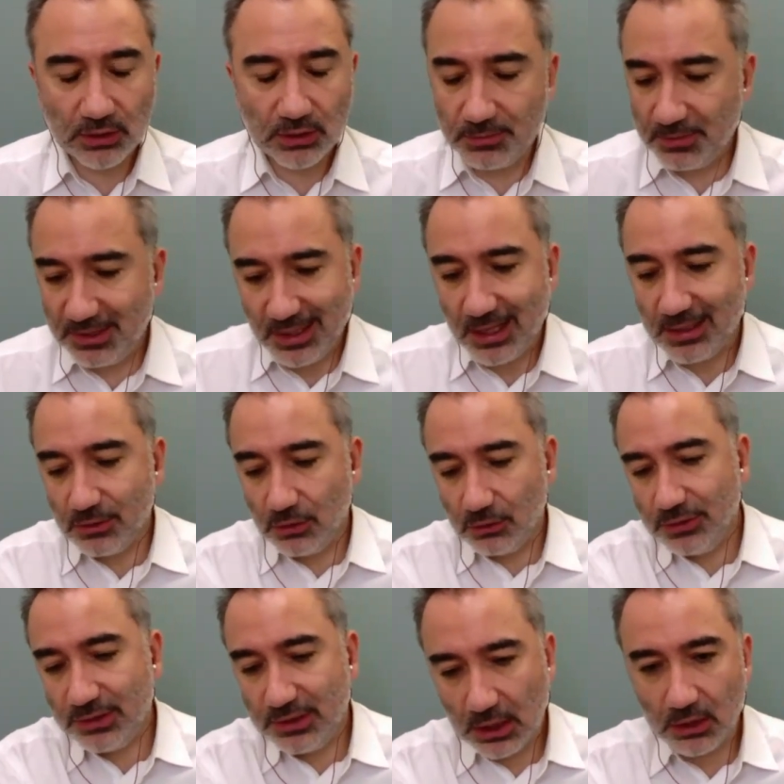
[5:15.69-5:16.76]
besides all the
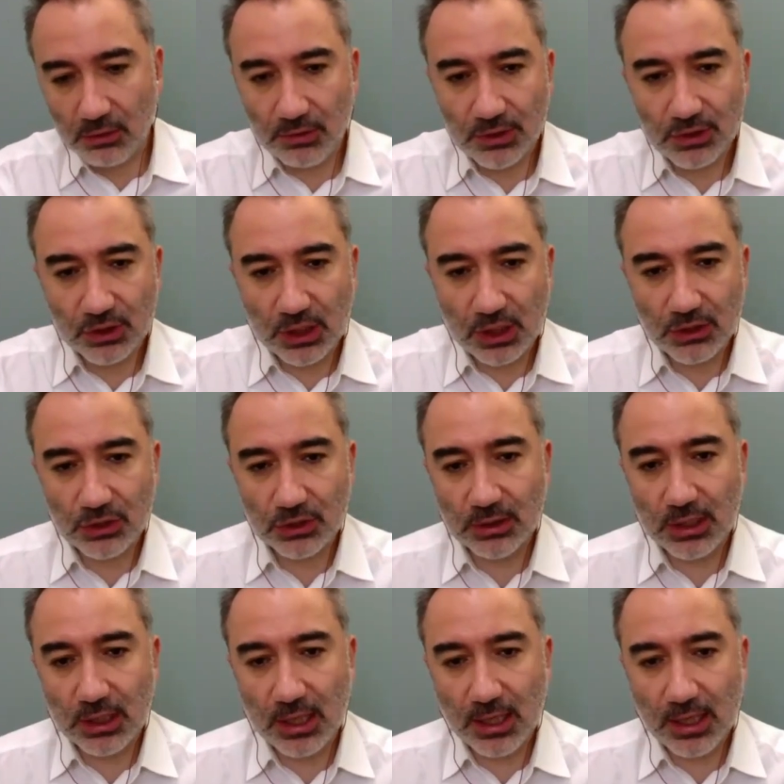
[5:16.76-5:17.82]
secular education
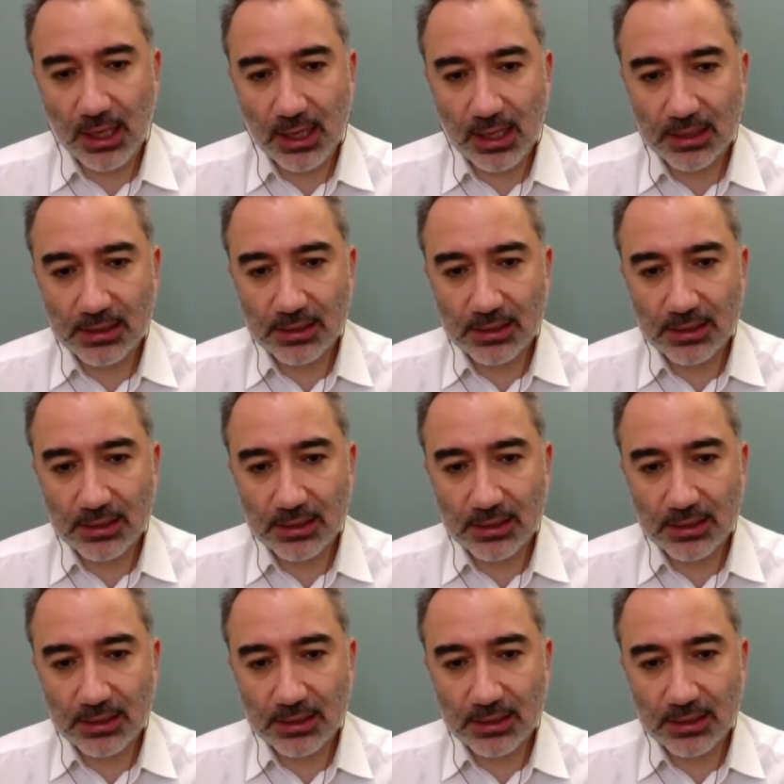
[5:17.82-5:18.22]
I had,